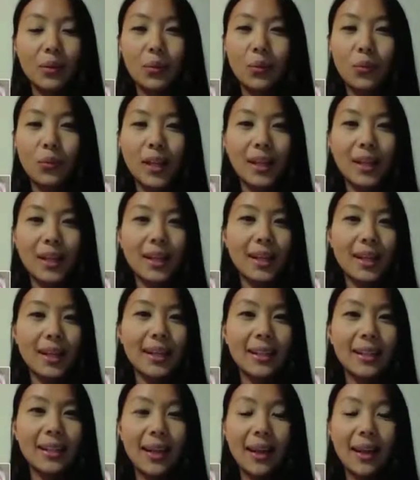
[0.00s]

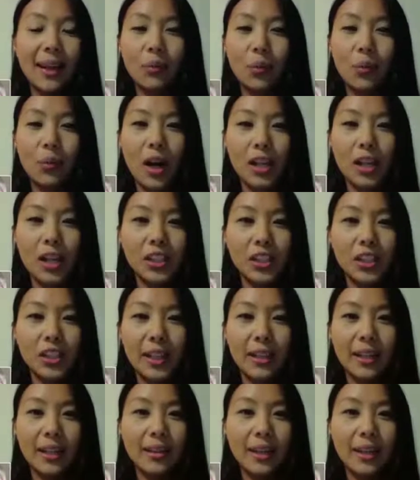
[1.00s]
reading and
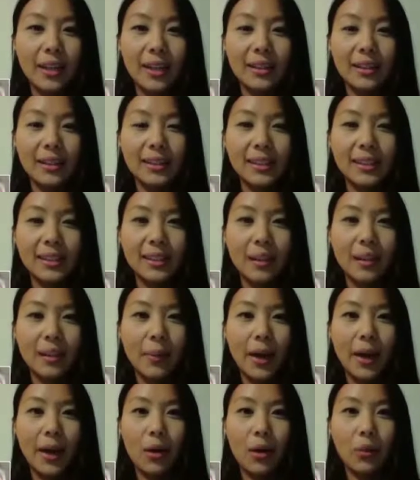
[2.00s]
watching things
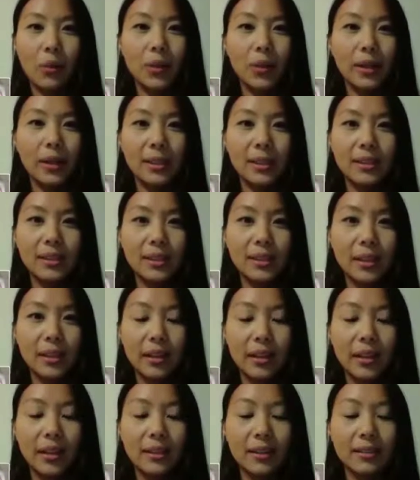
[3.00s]
about really
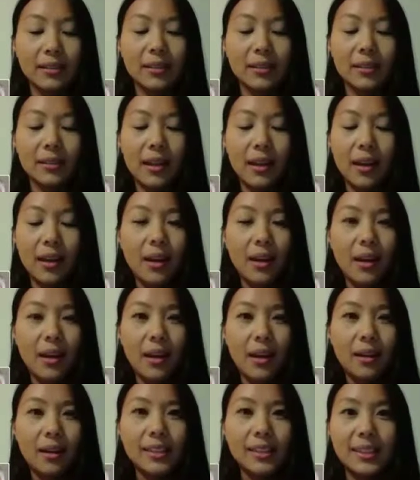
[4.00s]
serious
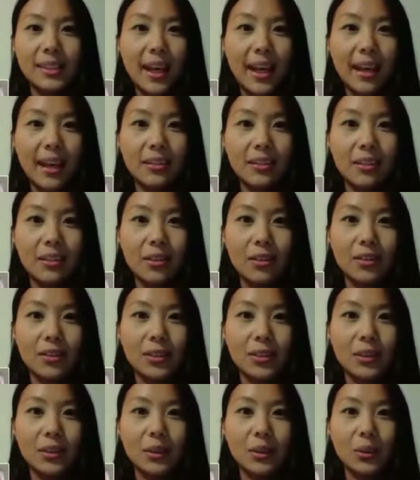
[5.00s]

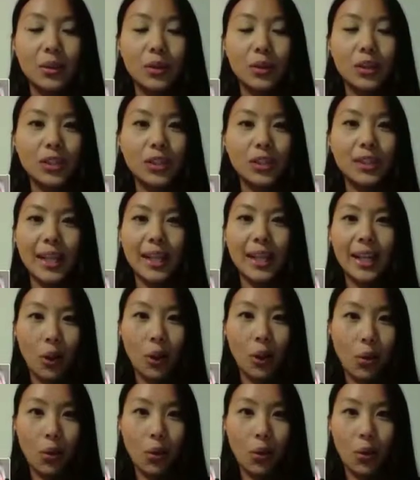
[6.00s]
scandals was just
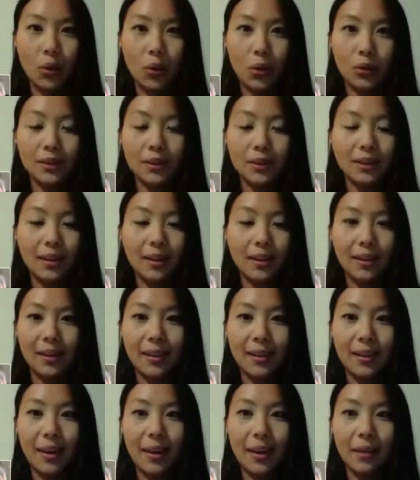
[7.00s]
getting old.
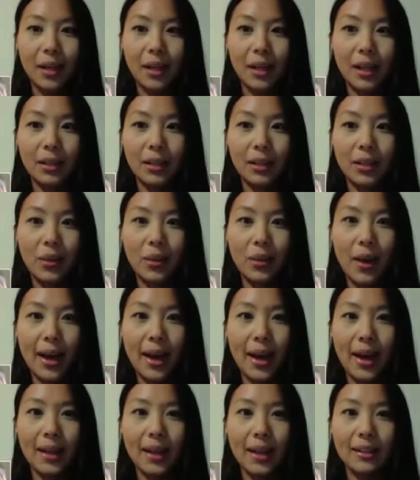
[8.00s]
I mean, you
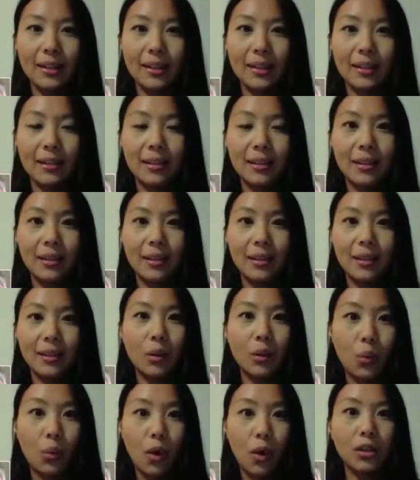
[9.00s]
had
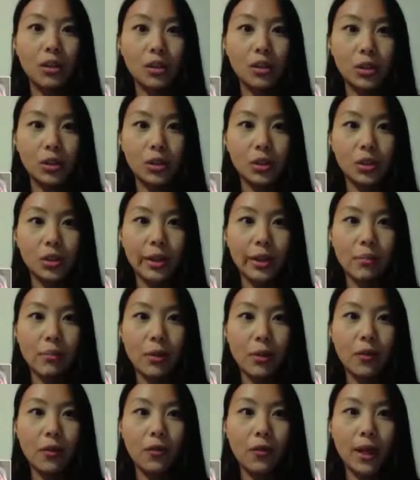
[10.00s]
the Wall Street
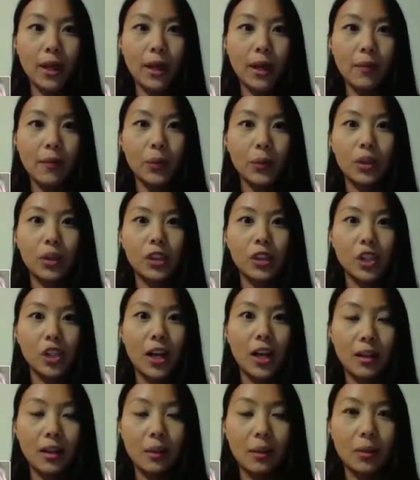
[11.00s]
movie with
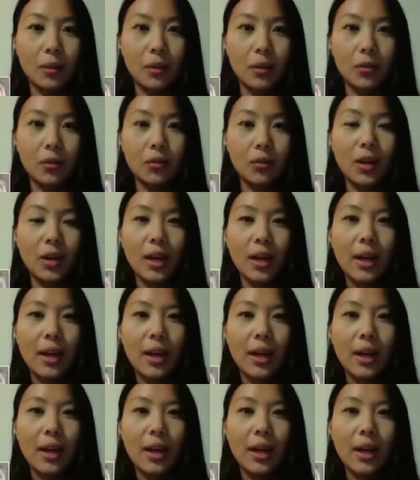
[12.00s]
Shia LaBeouf,